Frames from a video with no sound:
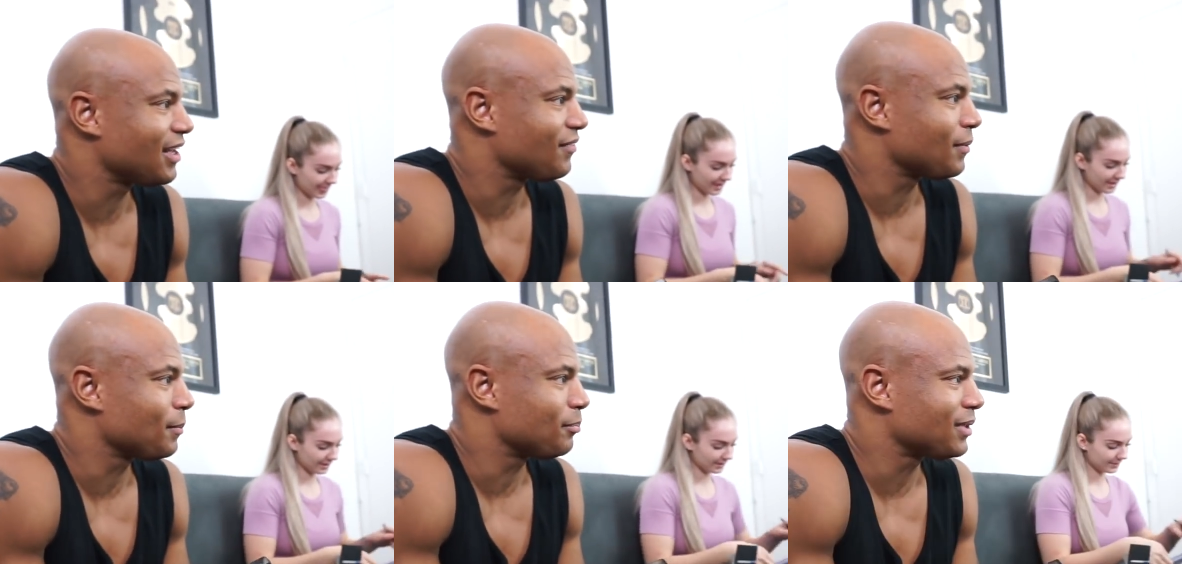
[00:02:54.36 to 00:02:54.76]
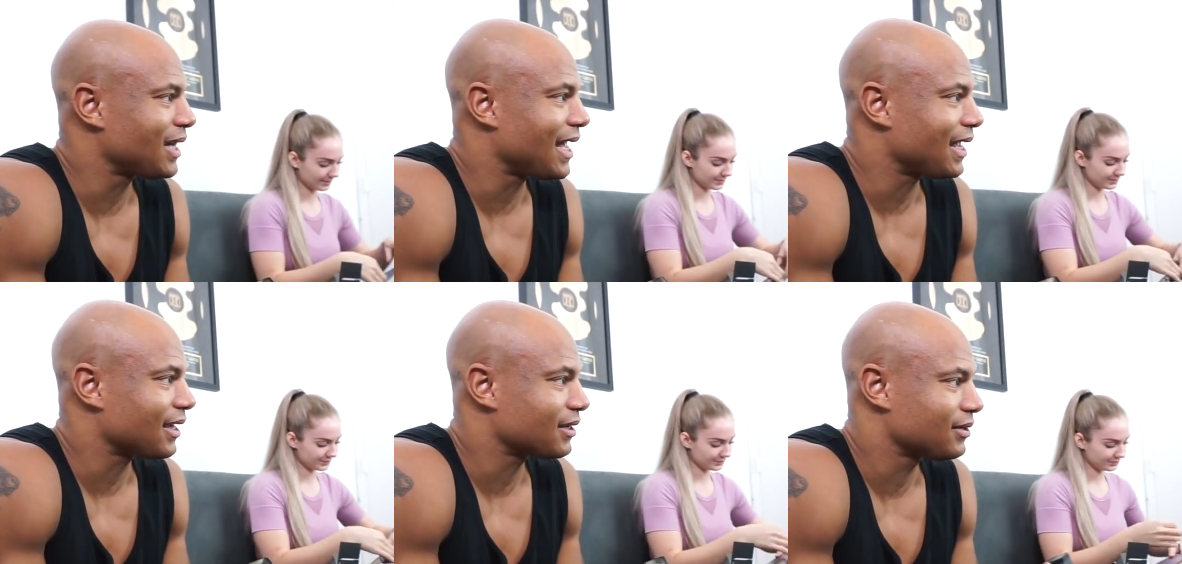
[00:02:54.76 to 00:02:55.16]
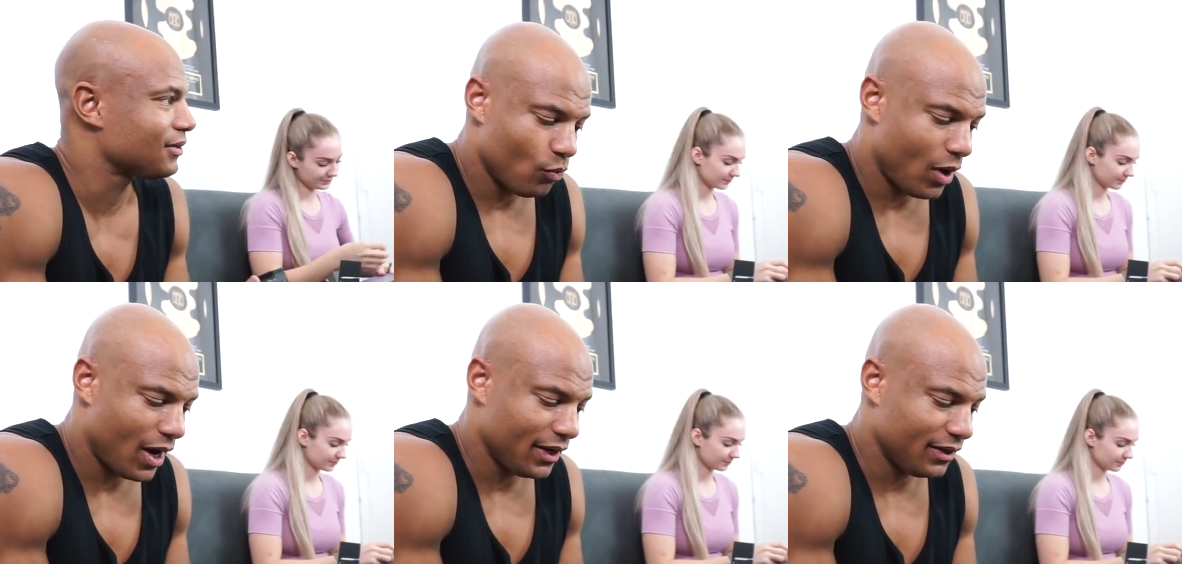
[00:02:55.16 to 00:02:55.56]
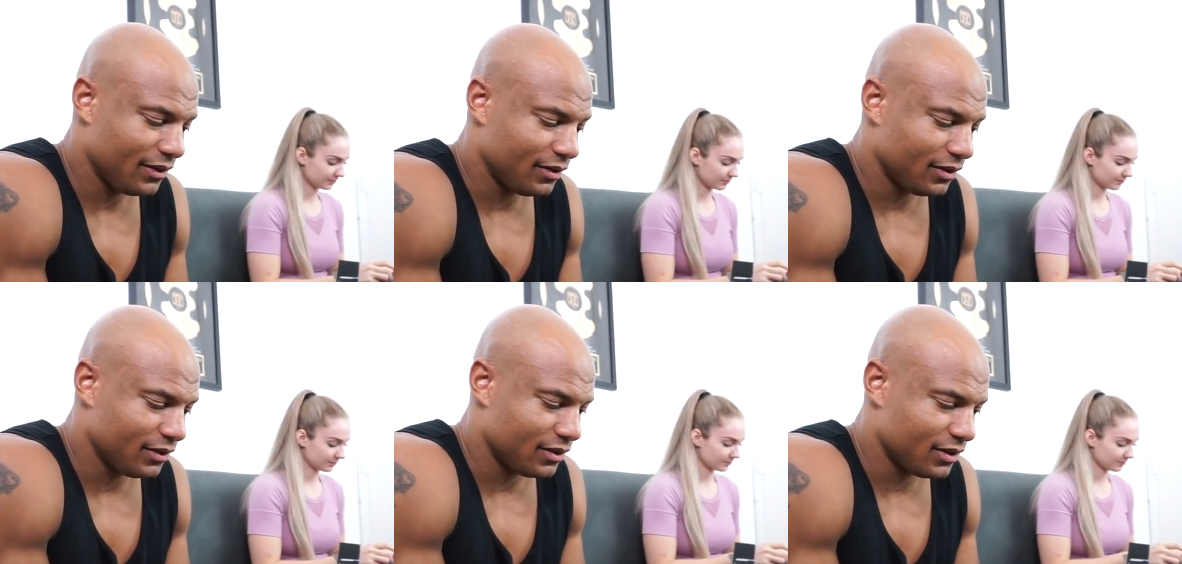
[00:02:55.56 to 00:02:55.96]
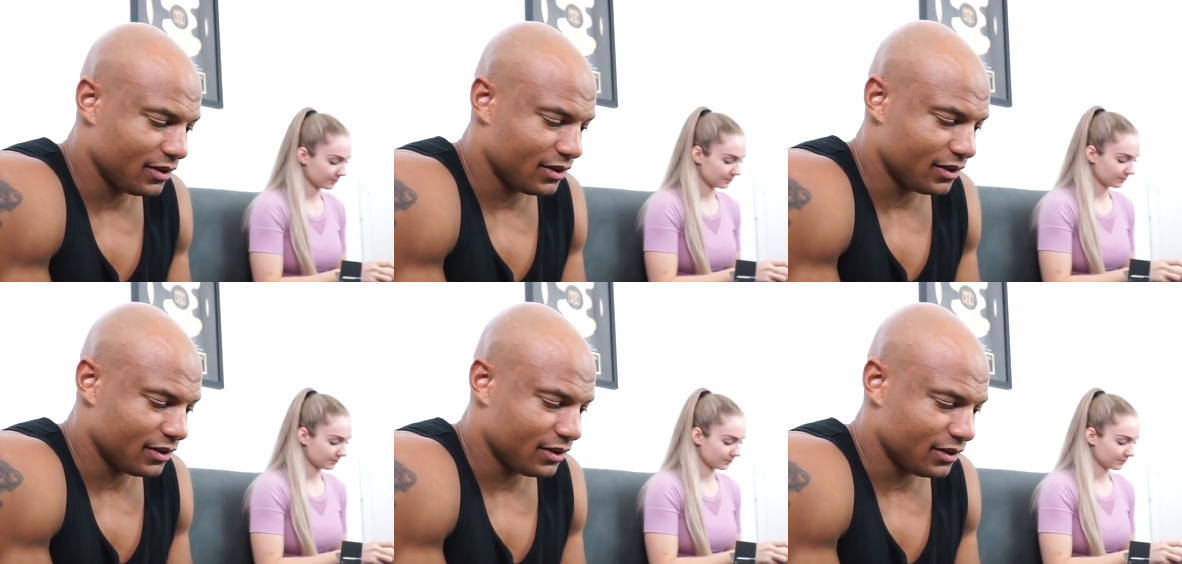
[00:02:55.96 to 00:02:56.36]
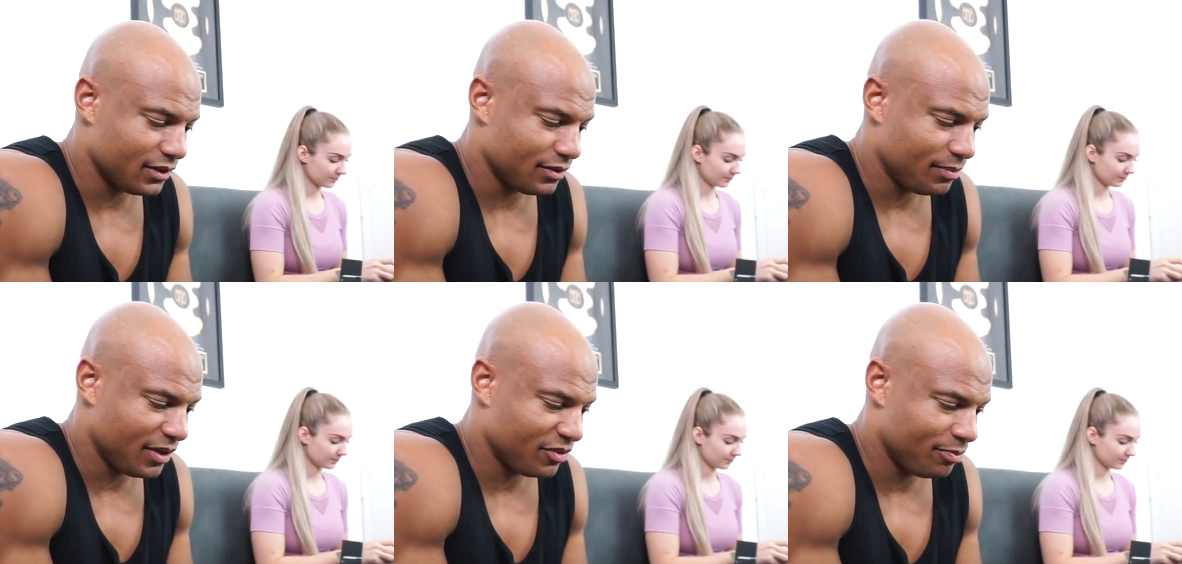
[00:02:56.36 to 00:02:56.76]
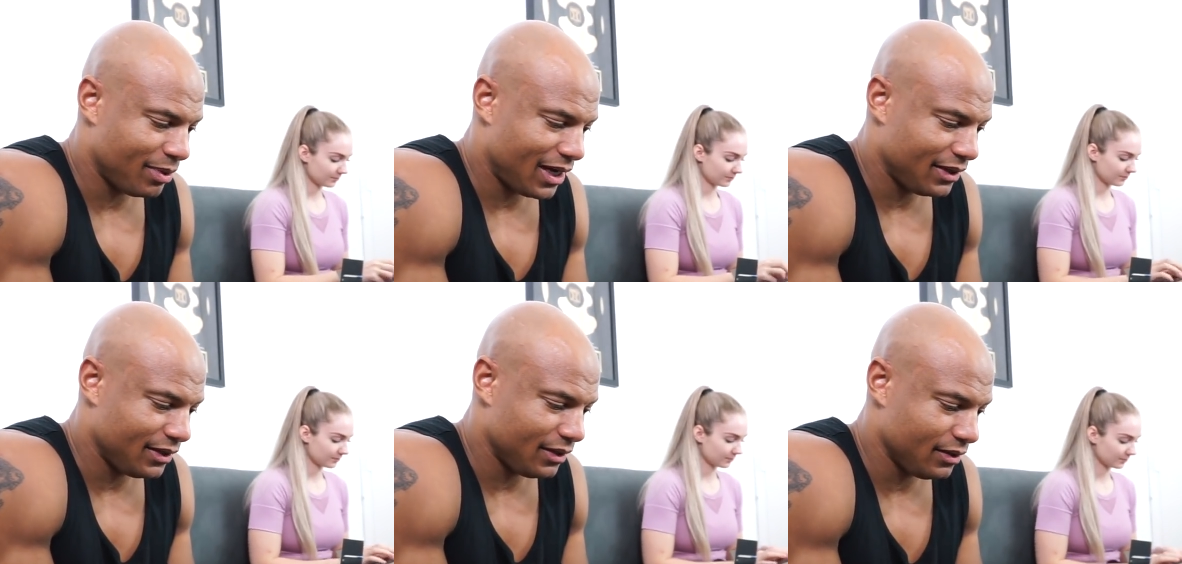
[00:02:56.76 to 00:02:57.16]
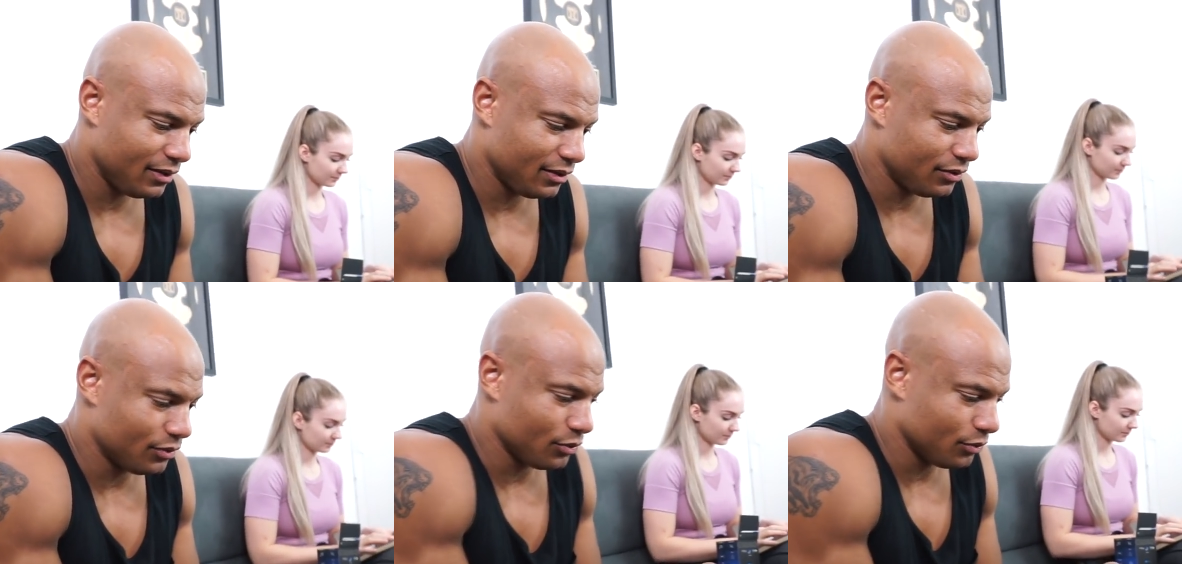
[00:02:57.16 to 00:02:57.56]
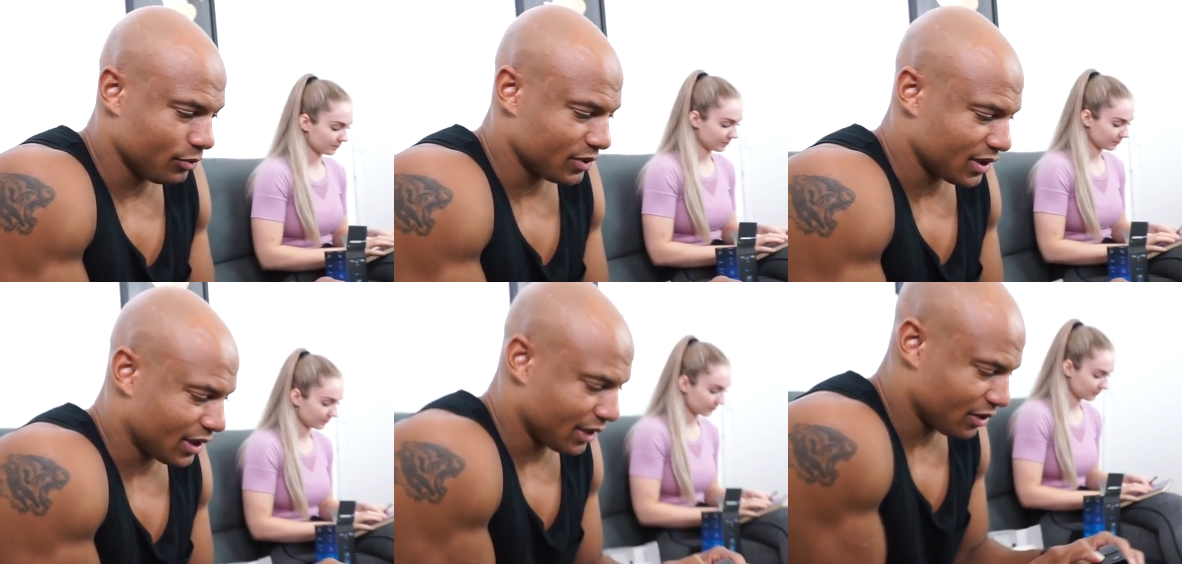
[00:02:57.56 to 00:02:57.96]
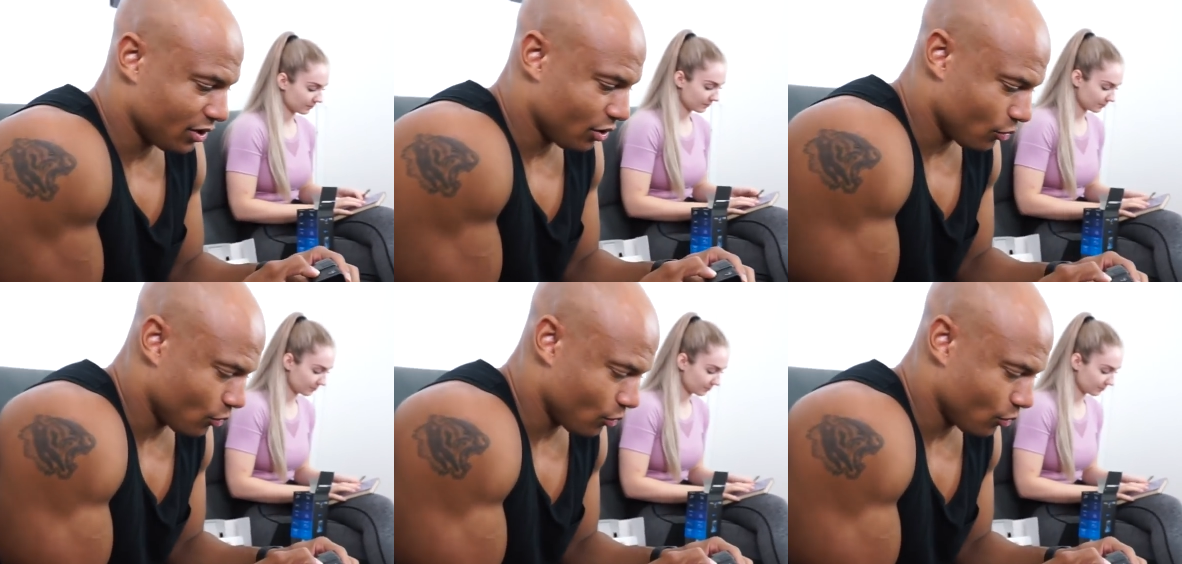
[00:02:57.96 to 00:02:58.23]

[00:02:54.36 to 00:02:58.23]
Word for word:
Speaker 1: 7 black. Why the Best Buy dude was like, yo,